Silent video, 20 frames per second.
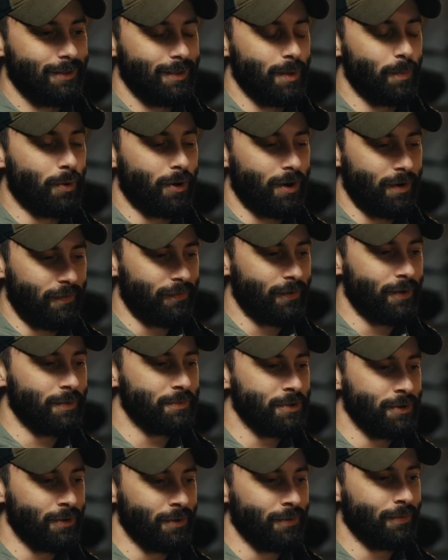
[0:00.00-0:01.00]
Apart from,
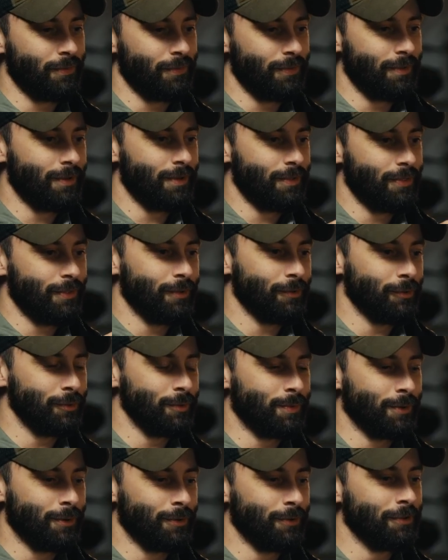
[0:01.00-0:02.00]
the
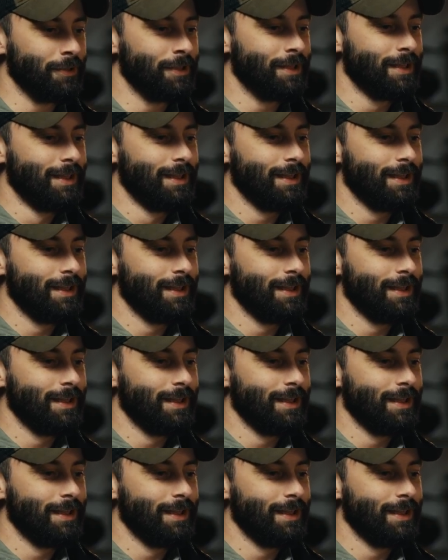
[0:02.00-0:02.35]
loophole,